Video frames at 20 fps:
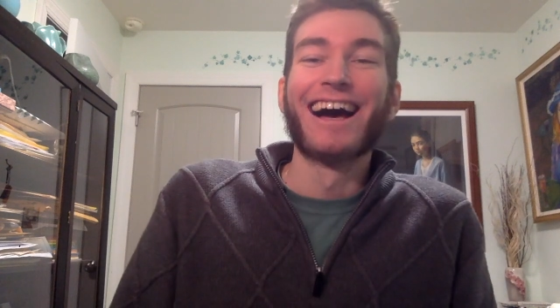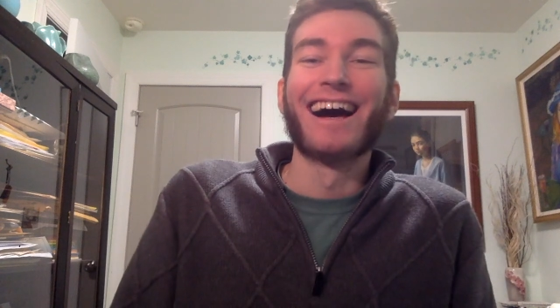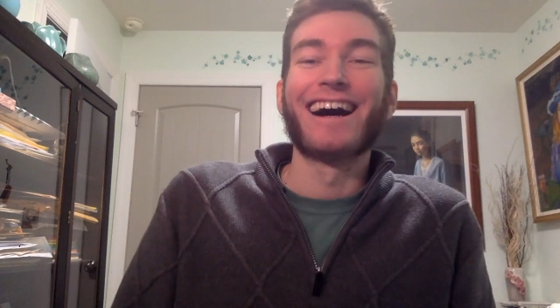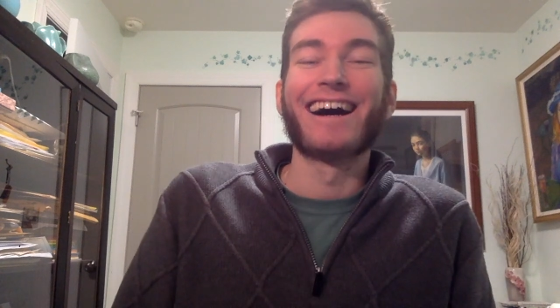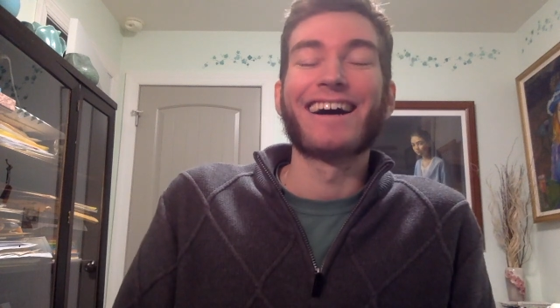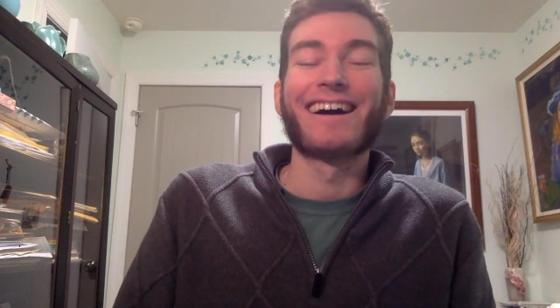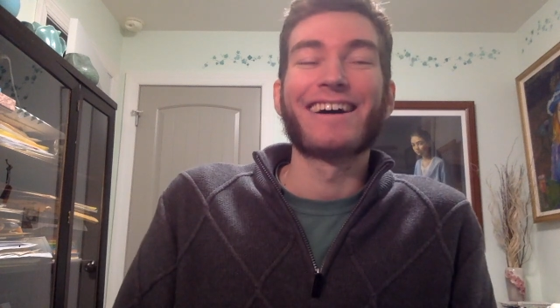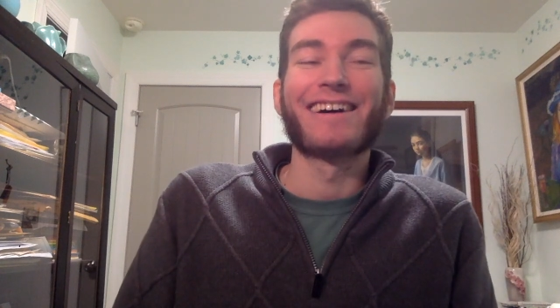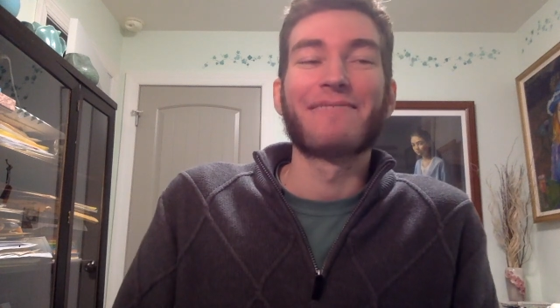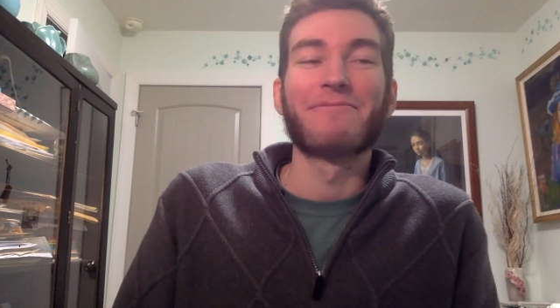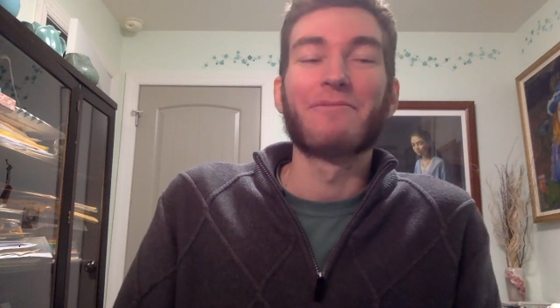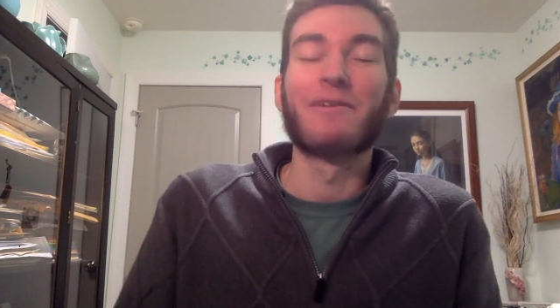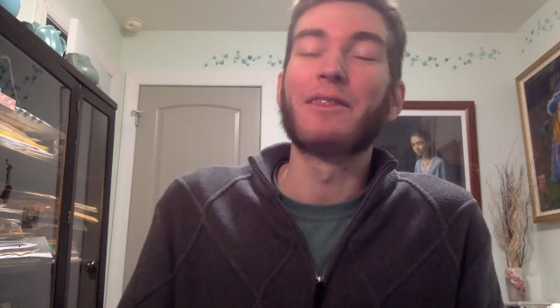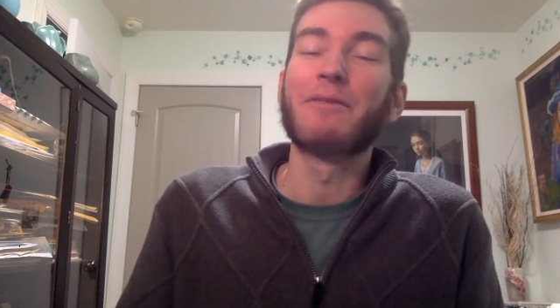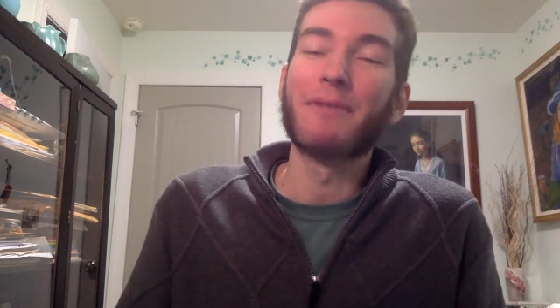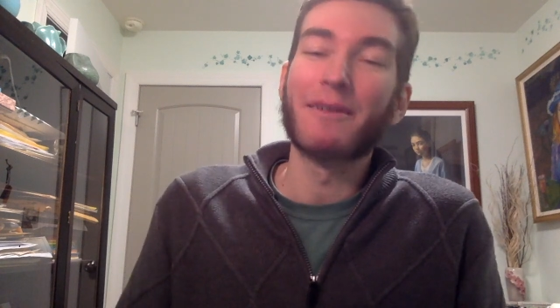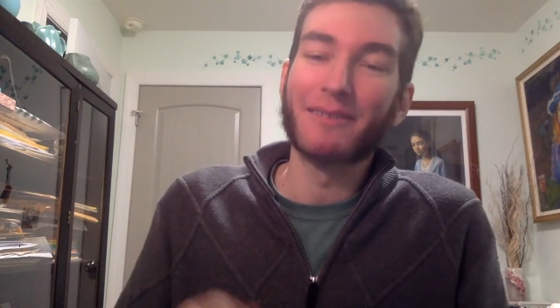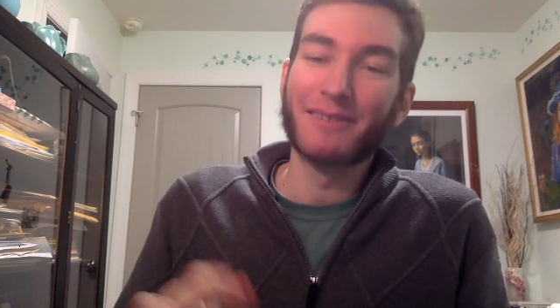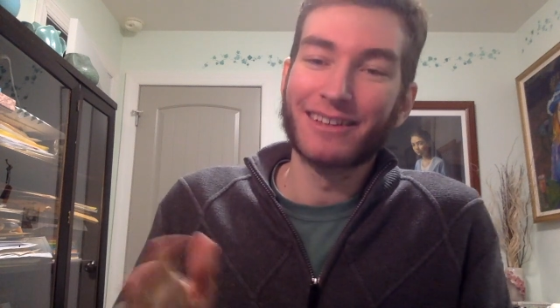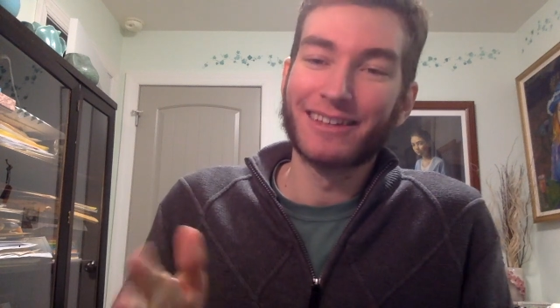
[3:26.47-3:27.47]

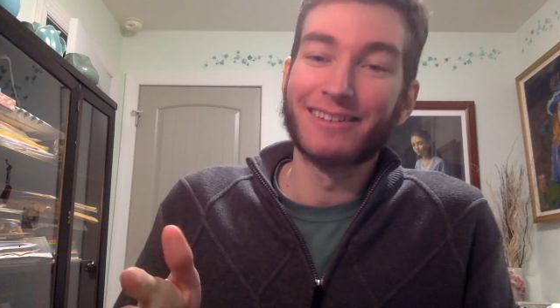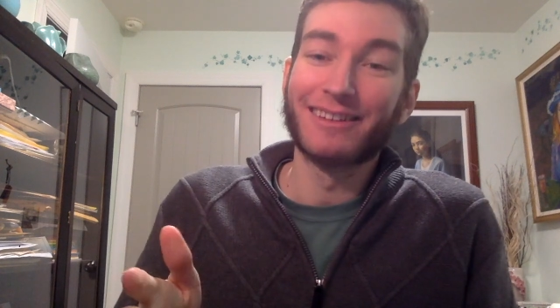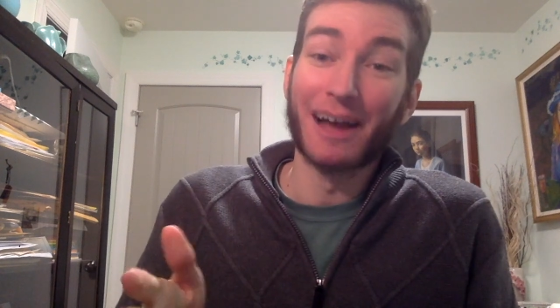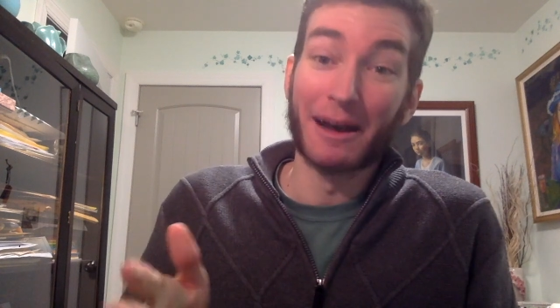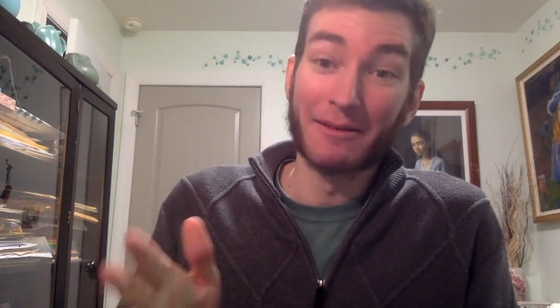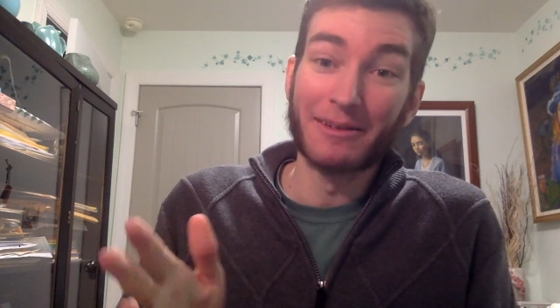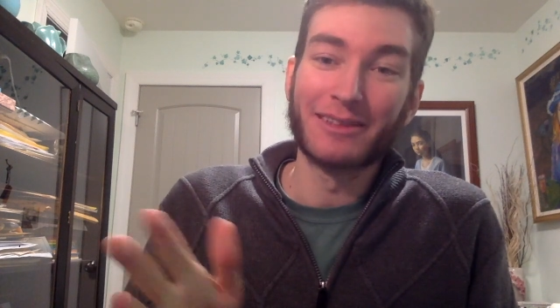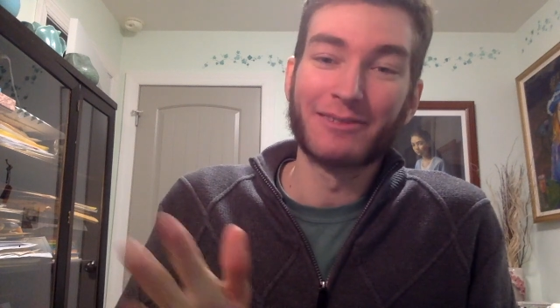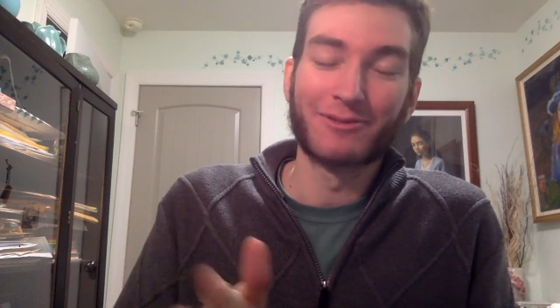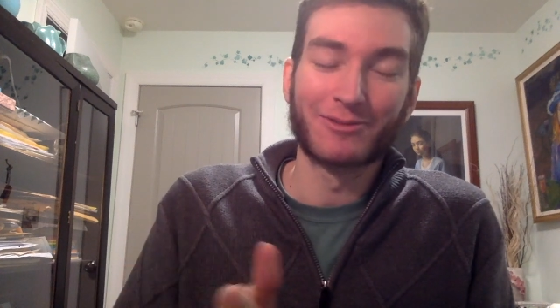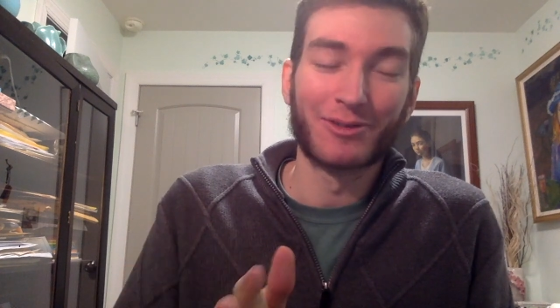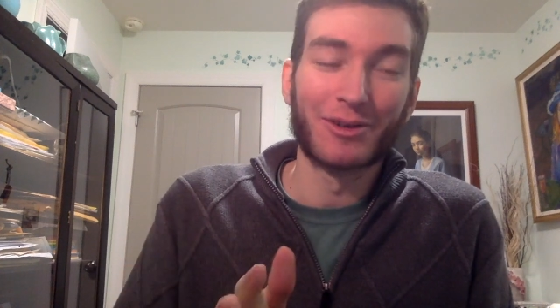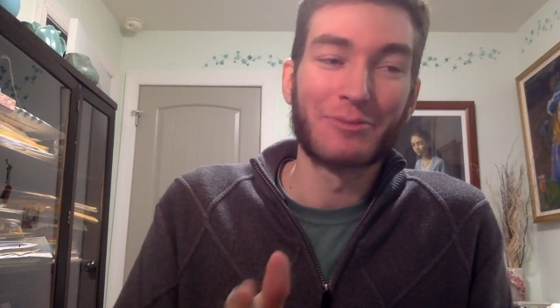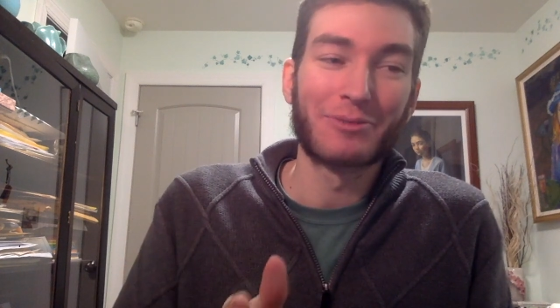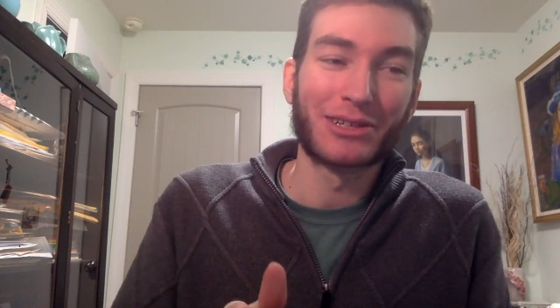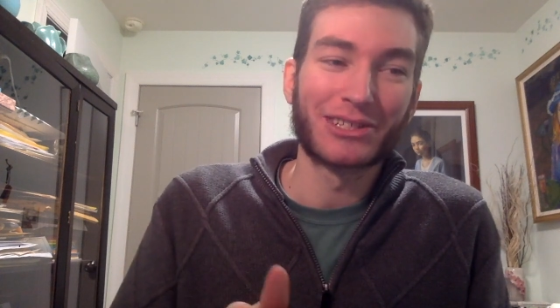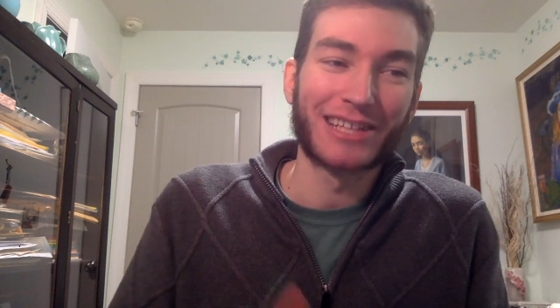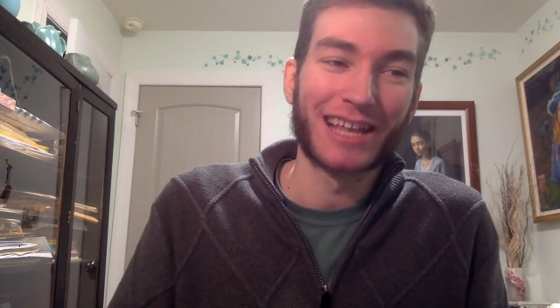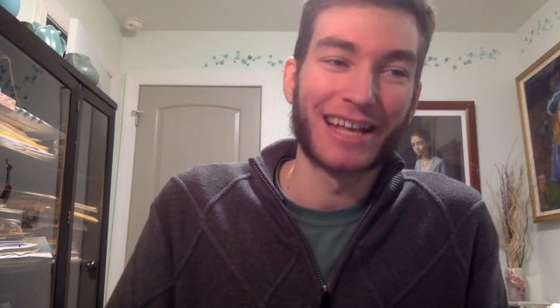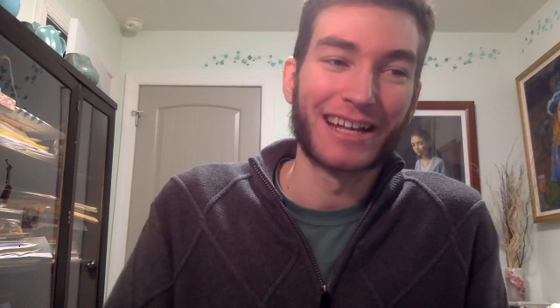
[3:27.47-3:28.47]
Um, I mean, one
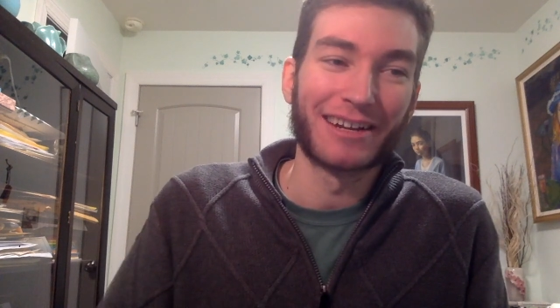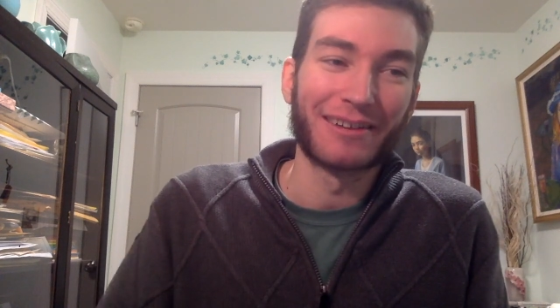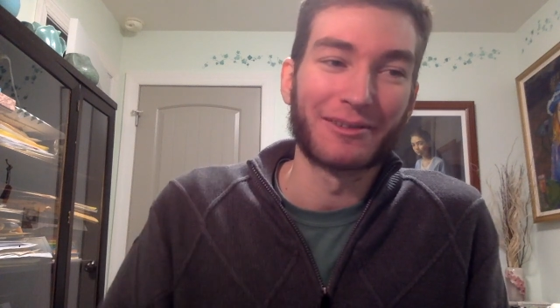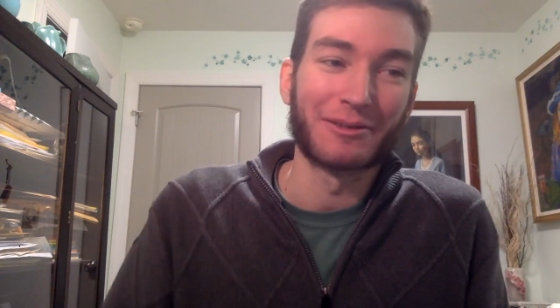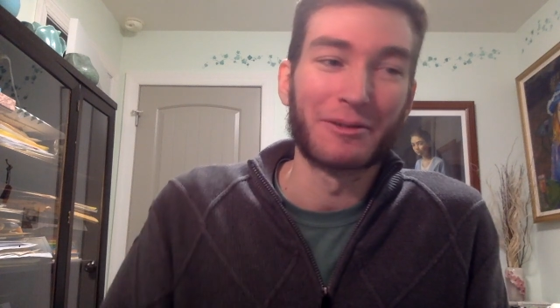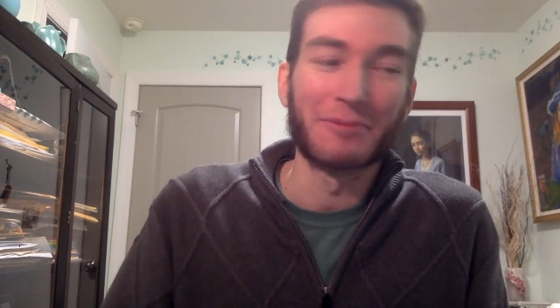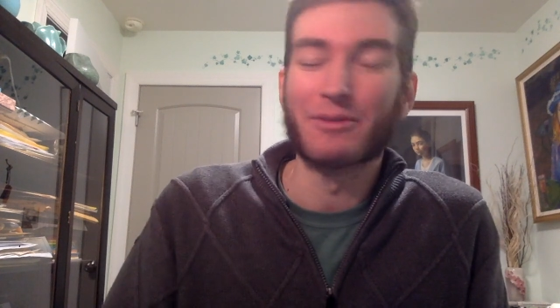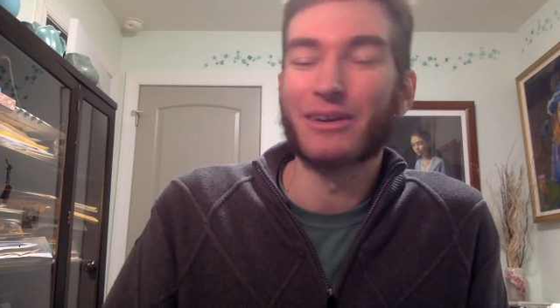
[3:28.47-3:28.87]
person hanging up to me,